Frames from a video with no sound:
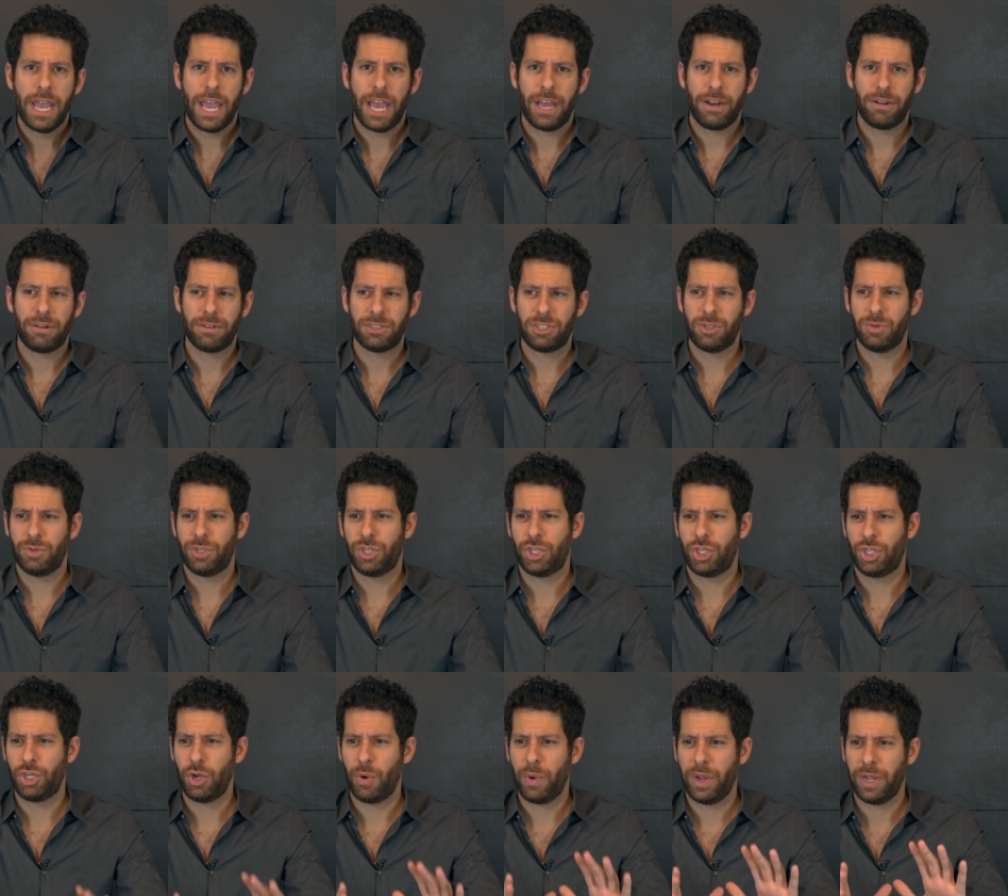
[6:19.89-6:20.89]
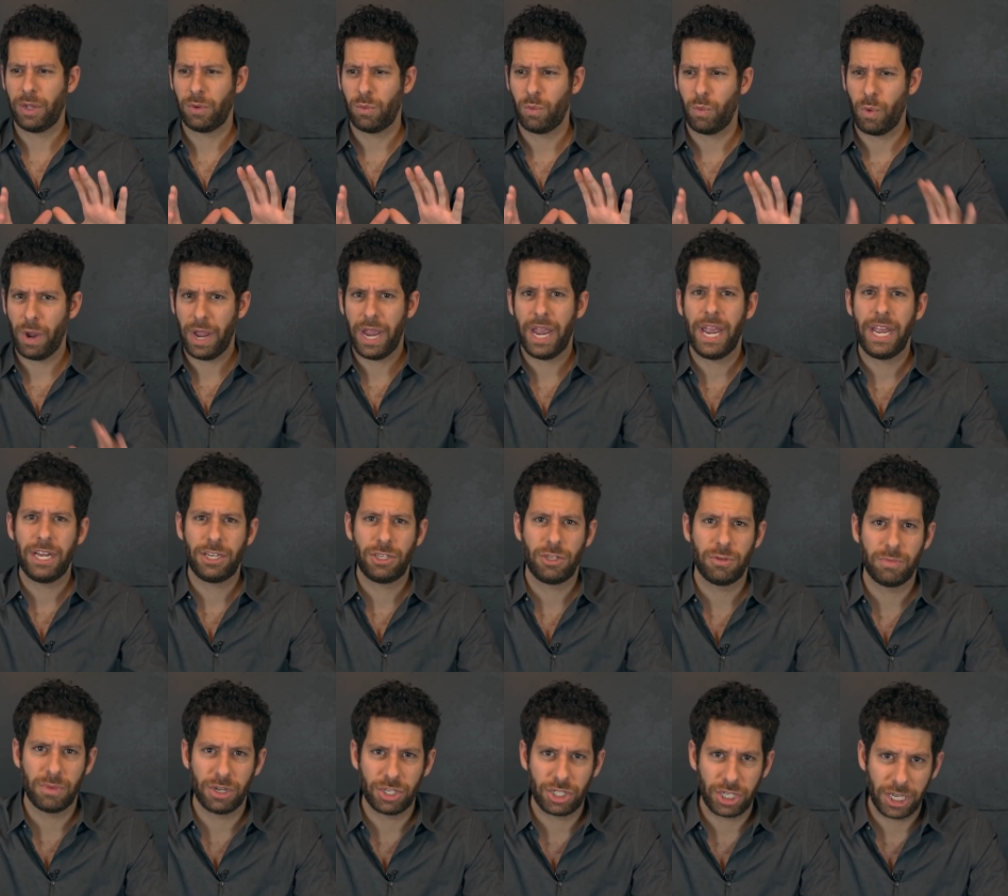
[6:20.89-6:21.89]
And also it's showing way
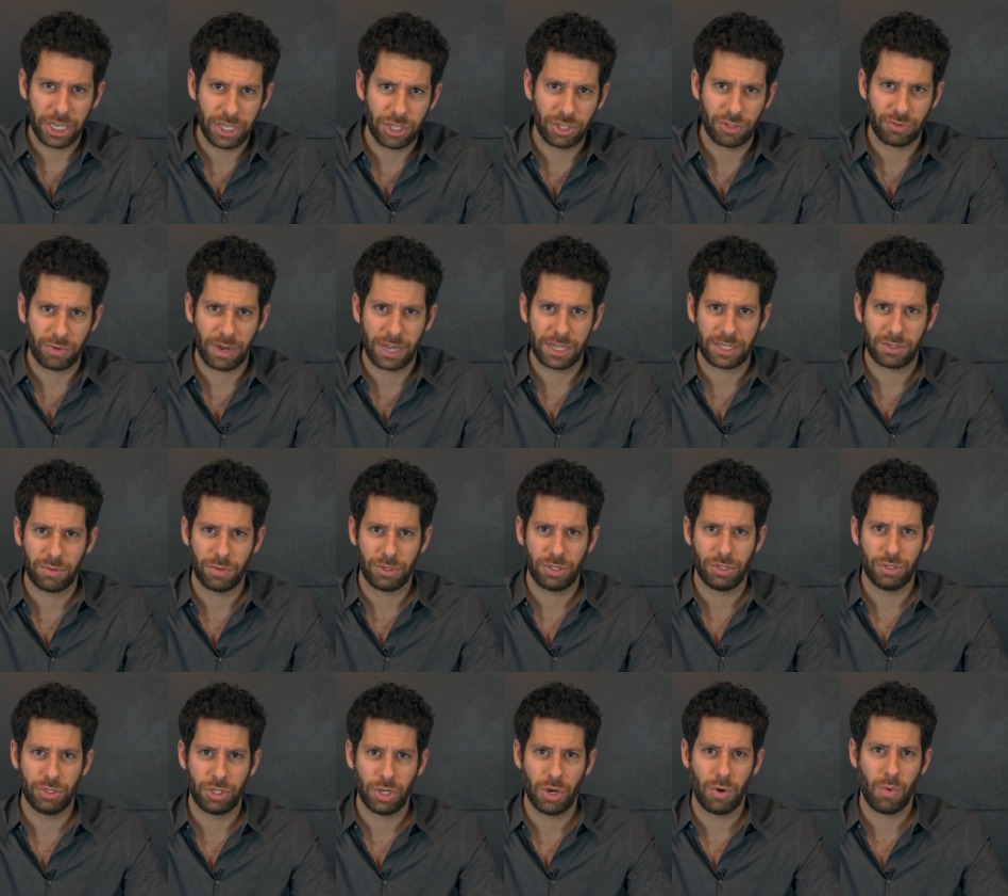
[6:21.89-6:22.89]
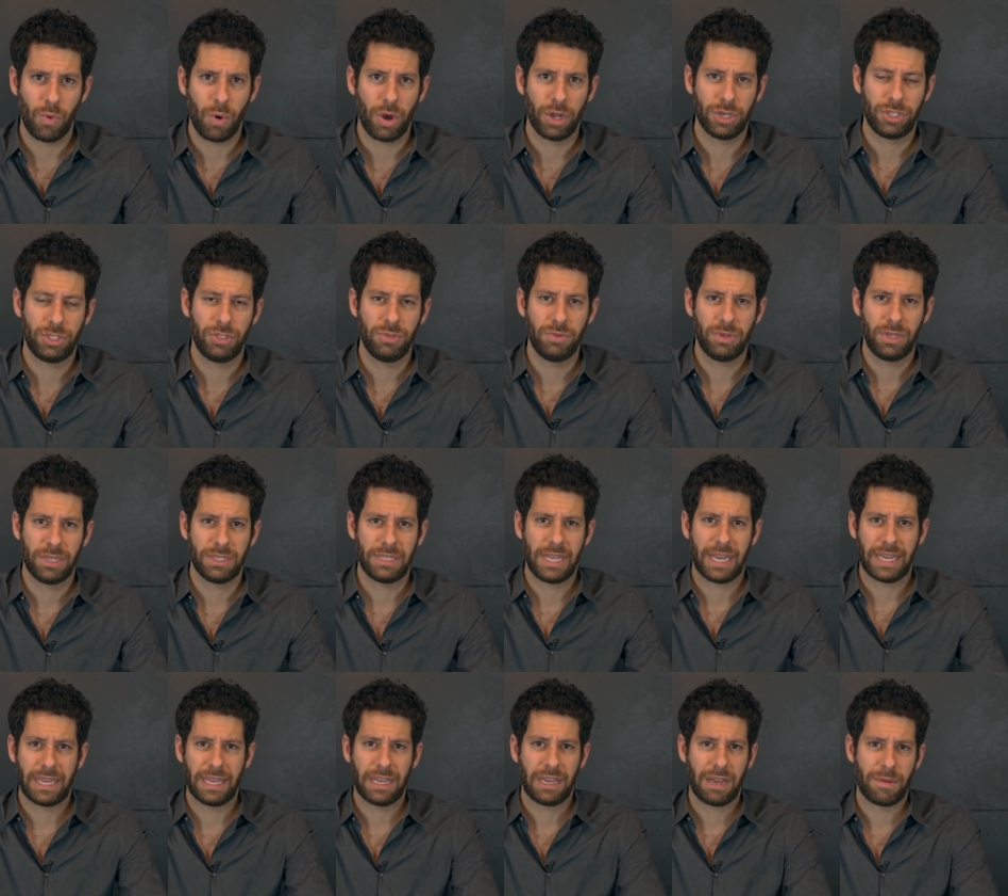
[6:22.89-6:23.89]
too much interest, which you don't want to, because
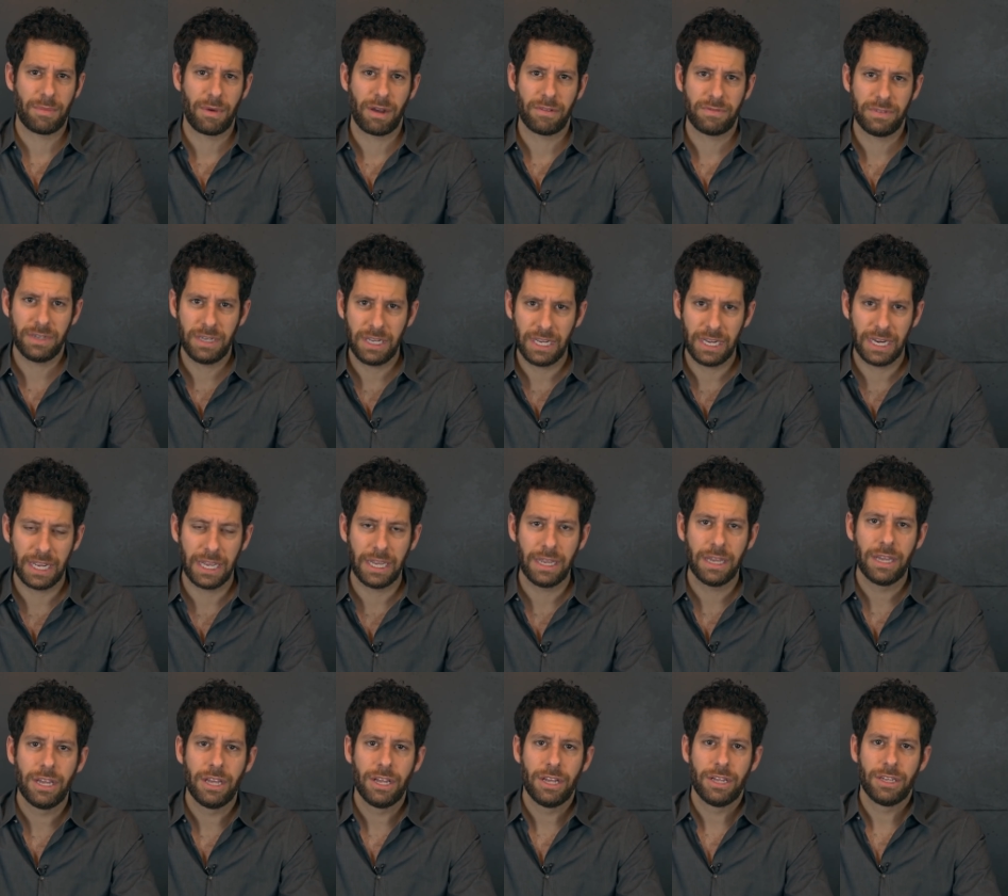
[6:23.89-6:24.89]
that can come off needy.